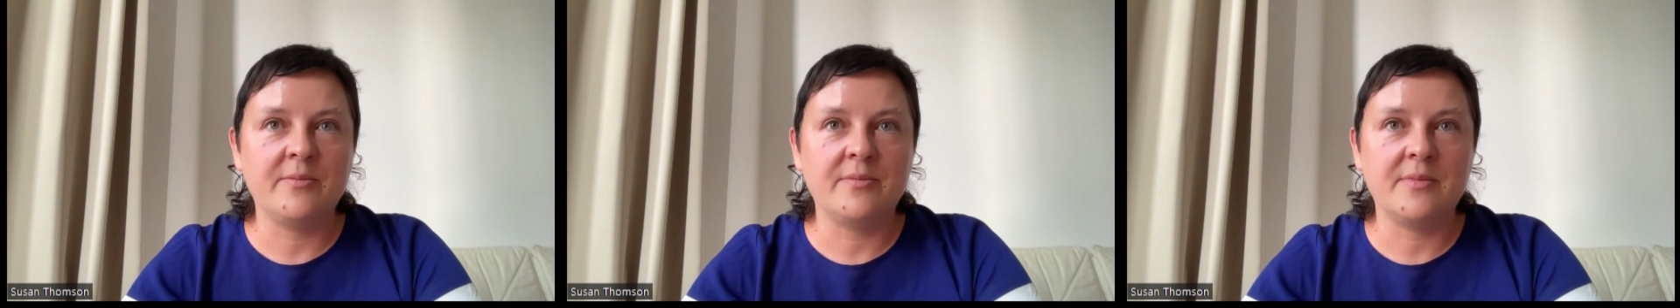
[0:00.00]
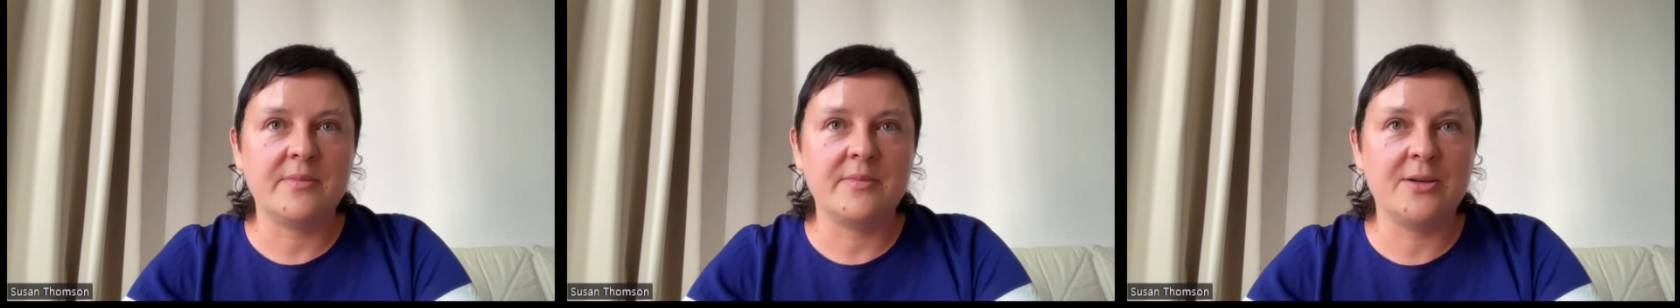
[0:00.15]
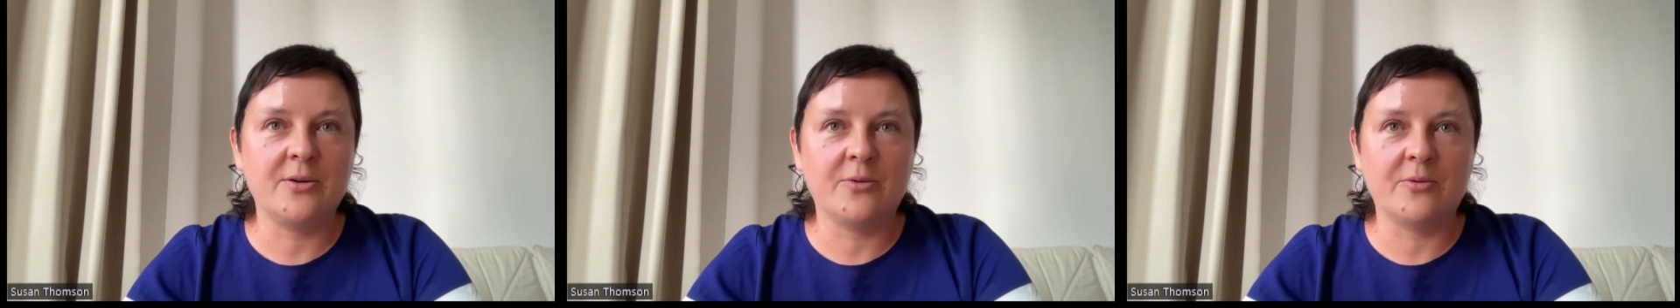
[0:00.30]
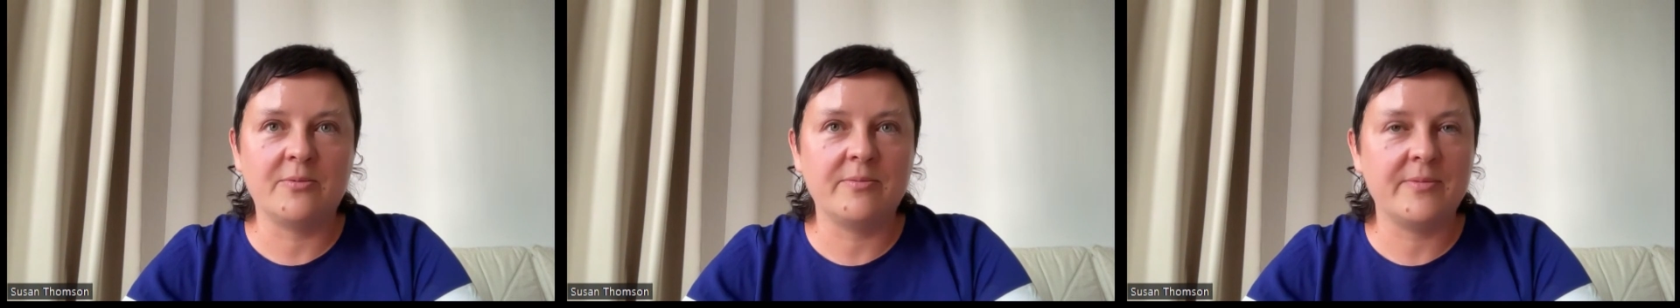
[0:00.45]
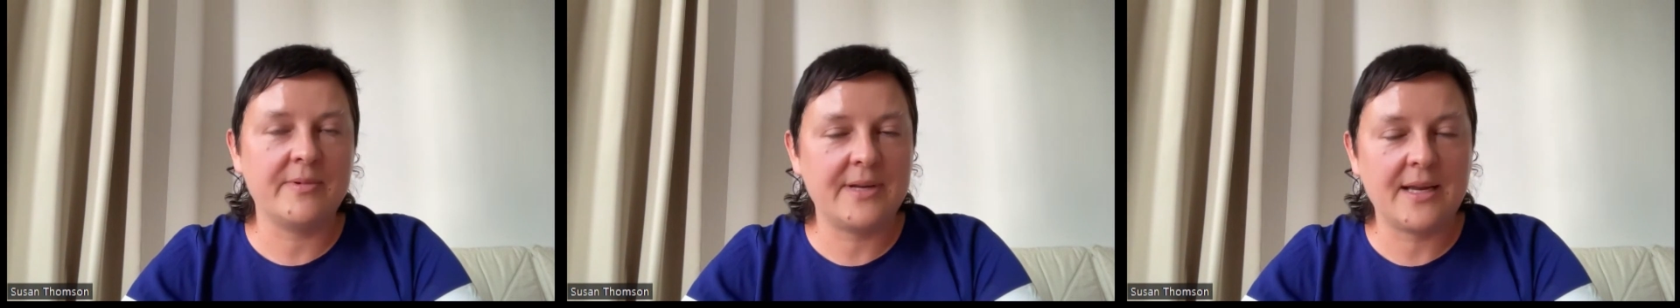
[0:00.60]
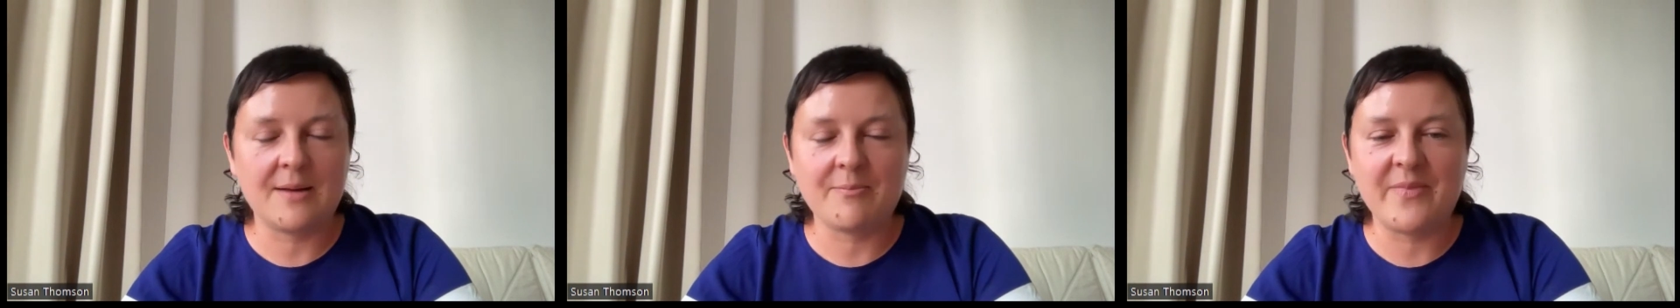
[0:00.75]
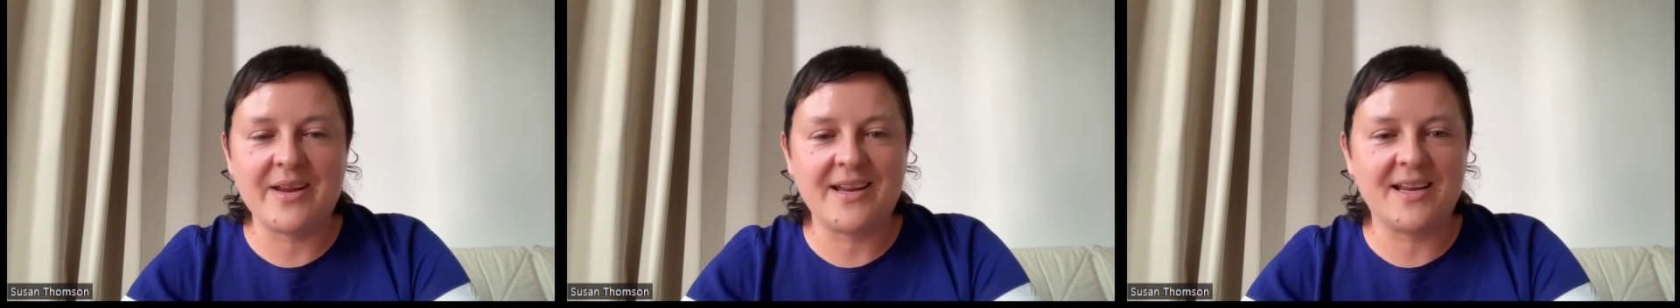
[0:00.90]
you know,
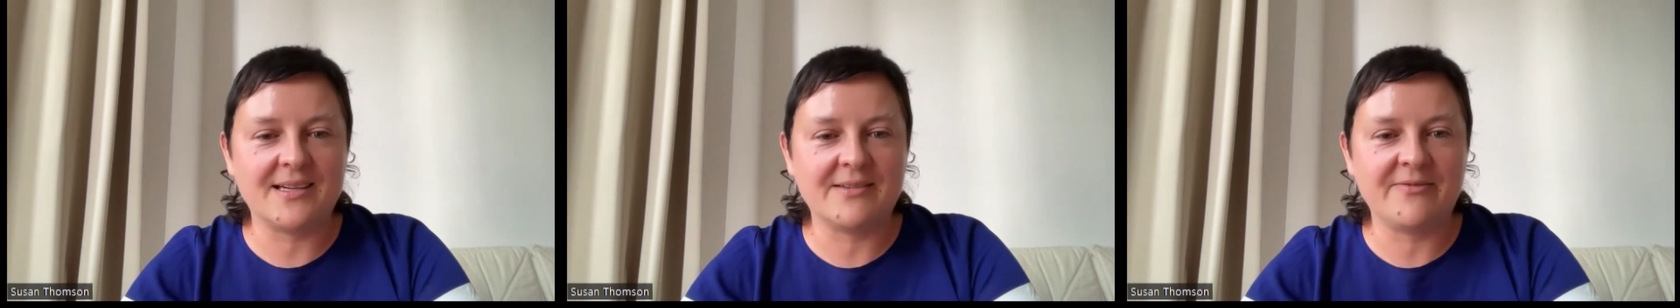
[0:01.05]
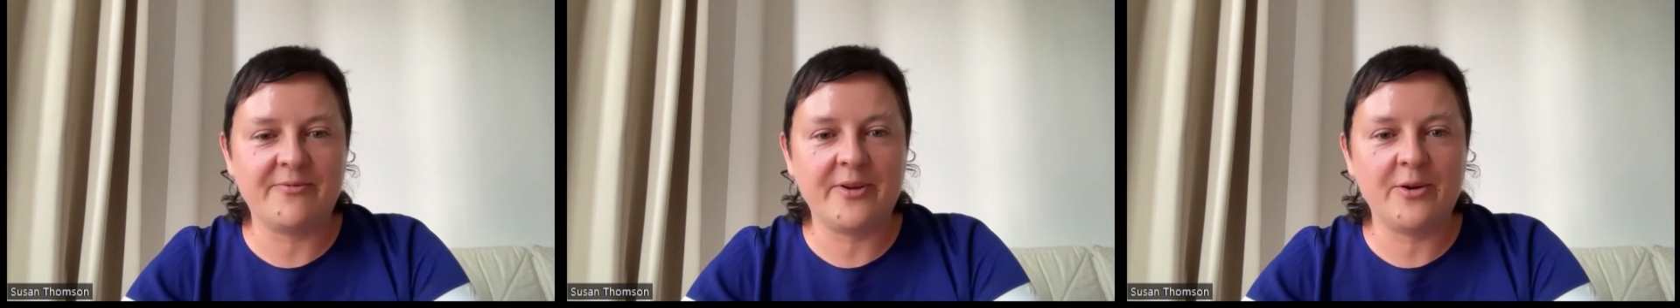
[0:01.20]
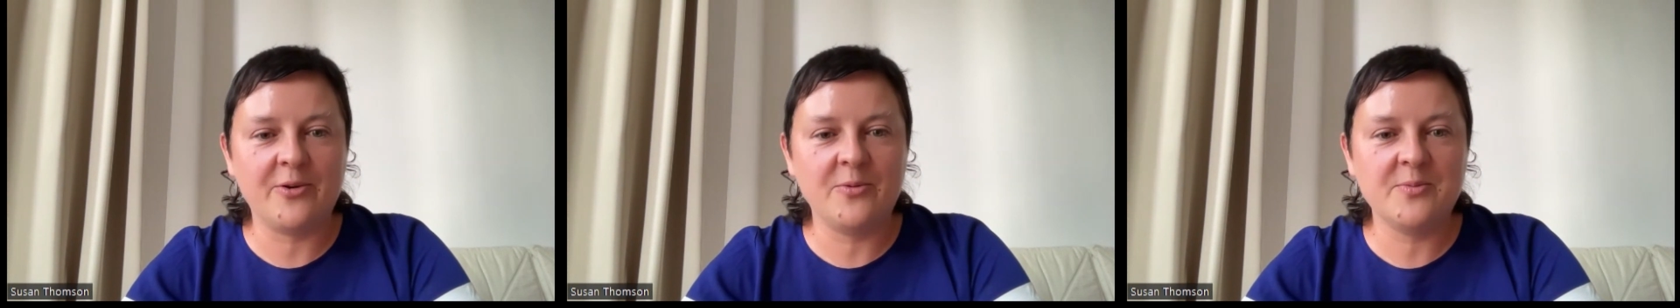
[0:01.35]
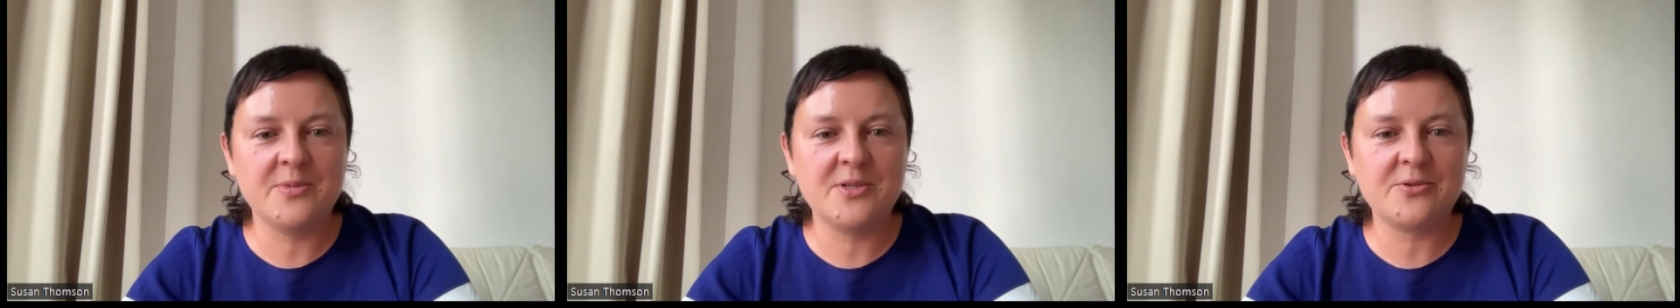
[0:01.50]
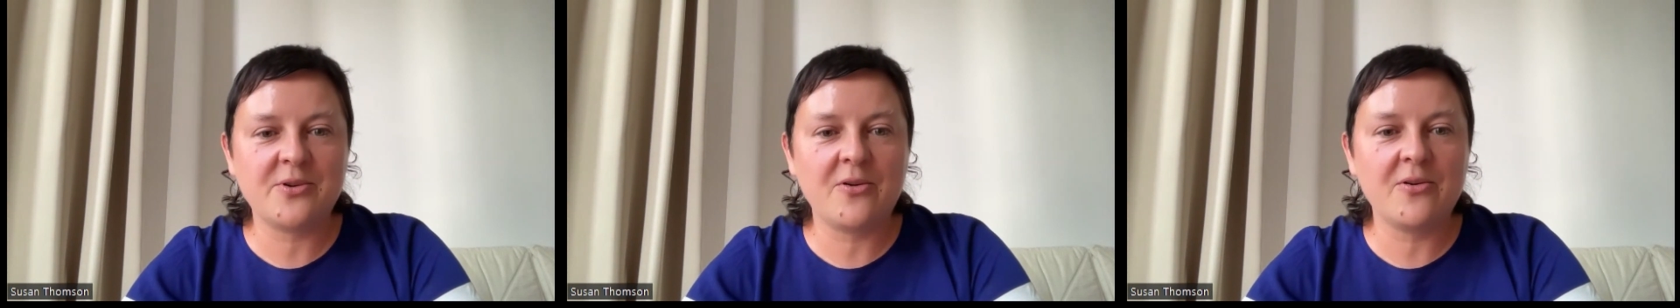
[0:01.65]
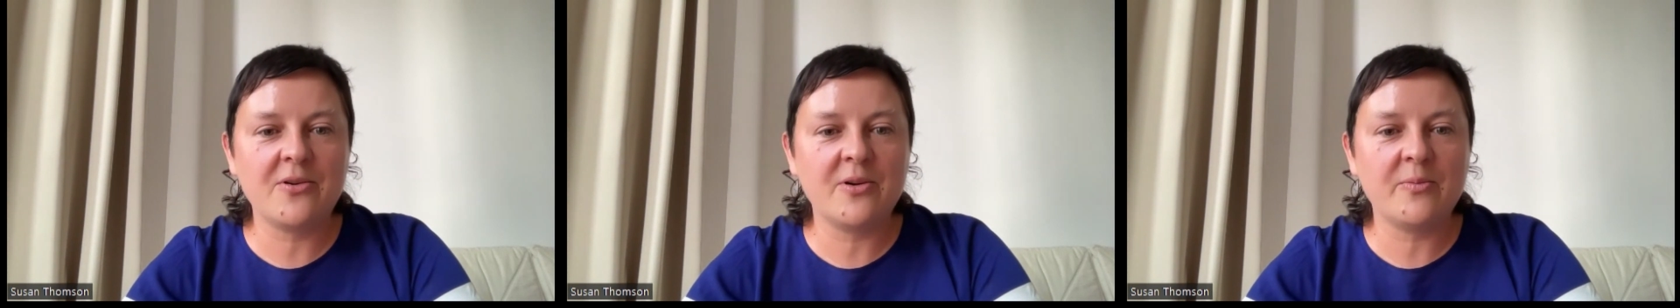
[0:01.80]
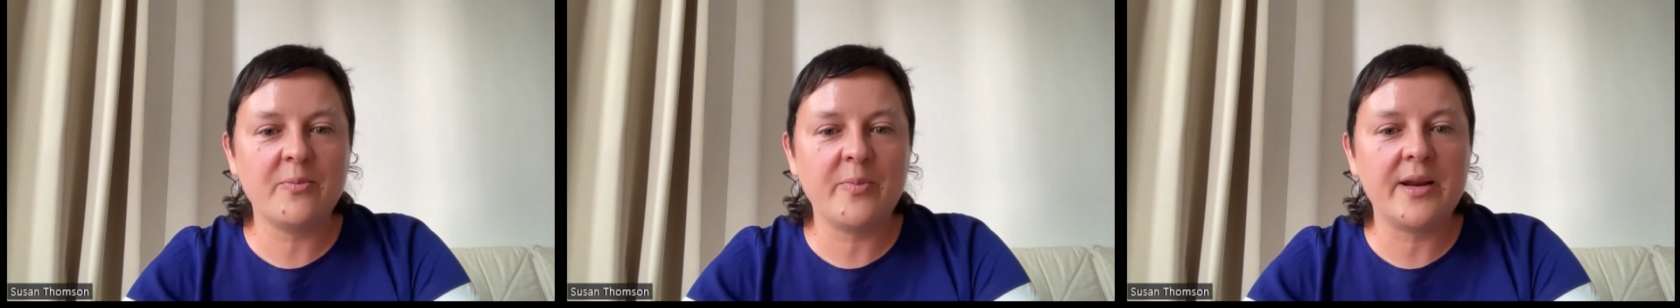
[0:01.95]
can make a film stronger,